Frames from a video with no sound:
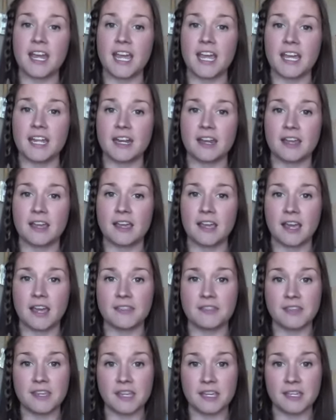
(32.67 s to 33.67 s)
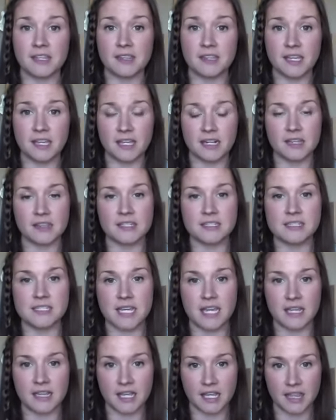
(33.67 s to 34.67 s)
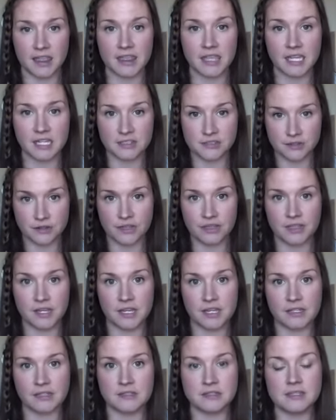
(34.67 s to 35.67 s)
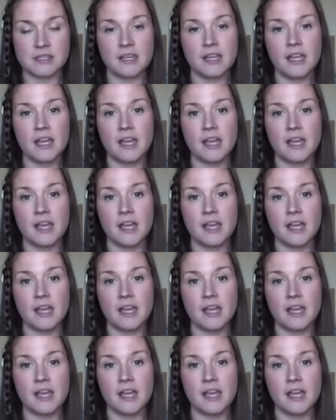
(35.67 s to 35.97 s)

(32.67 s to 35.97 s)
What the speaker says: And at the end of the day, like things are things.